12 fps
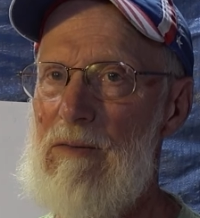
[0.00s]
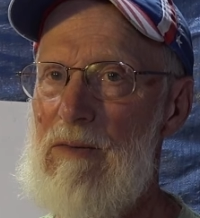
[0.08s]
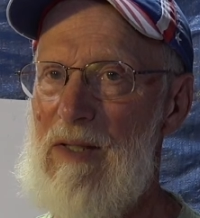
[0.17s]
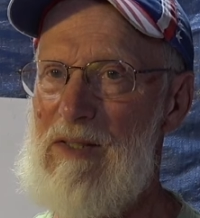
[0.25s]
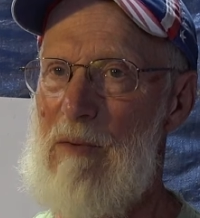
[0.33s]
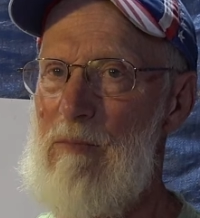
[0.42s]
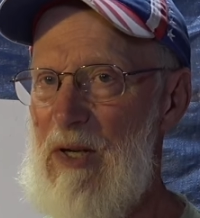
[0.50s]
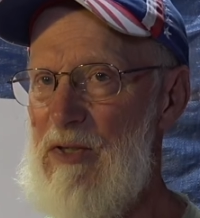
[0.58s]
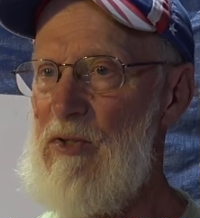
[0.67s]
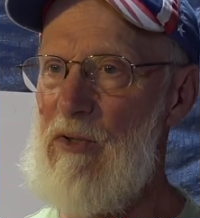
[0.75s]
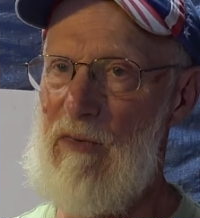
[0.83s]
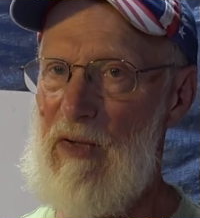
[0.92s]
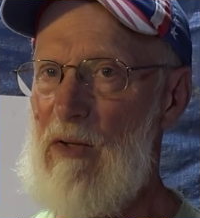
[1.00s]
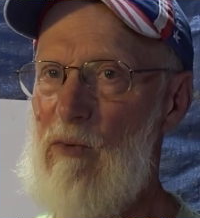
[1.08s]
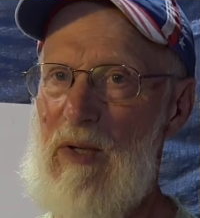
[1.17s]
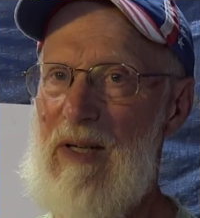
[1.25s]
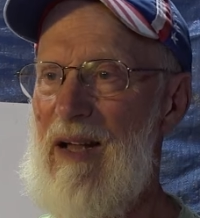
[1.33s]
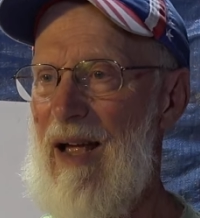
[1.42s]
That's a mixture of
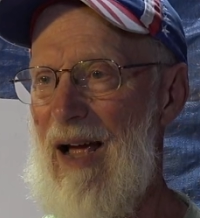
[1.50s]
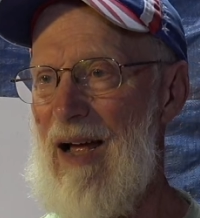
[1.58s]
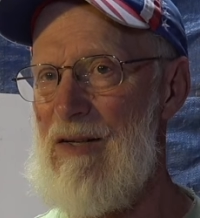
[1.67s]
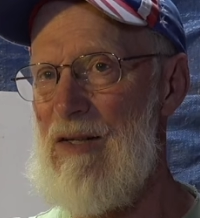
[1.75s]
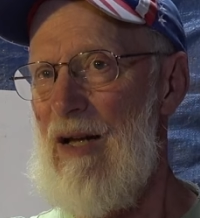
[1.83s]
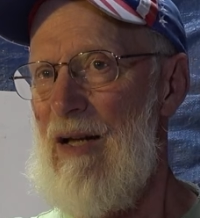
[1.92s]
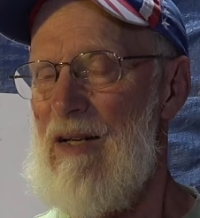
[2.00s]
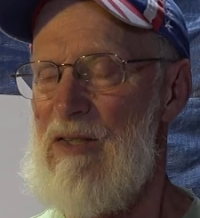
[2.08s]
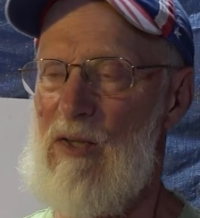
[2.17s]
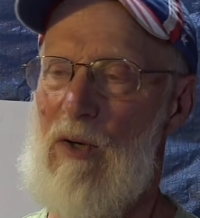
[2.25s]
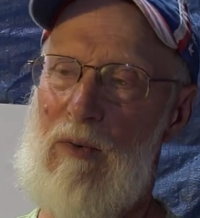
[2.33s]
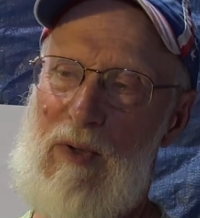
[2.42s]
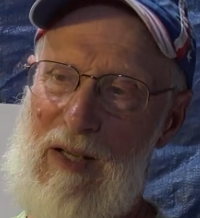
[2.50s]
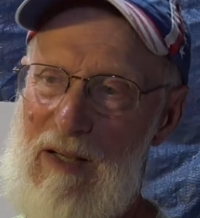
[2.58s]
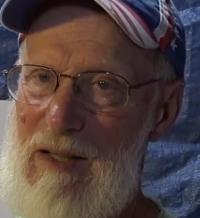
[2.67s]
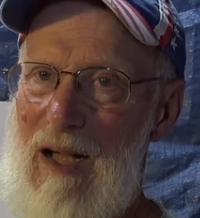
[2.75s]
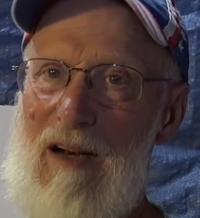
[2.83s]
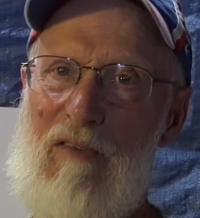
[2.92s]
liquid and gas. So
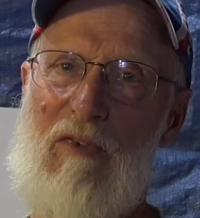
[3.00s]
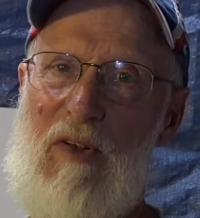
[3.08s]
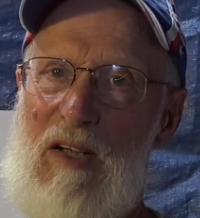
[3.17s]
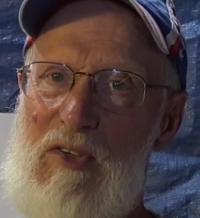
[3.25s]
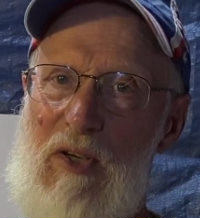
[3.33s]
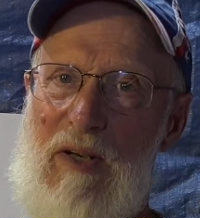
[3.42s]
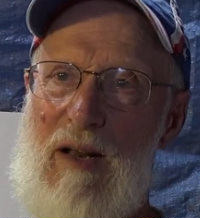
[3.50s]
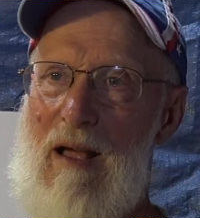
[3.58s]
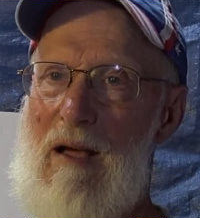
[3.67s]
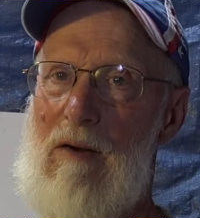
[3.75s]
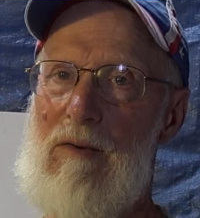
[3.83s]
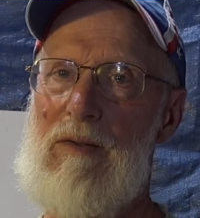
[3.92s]
it'll kind of flush it down.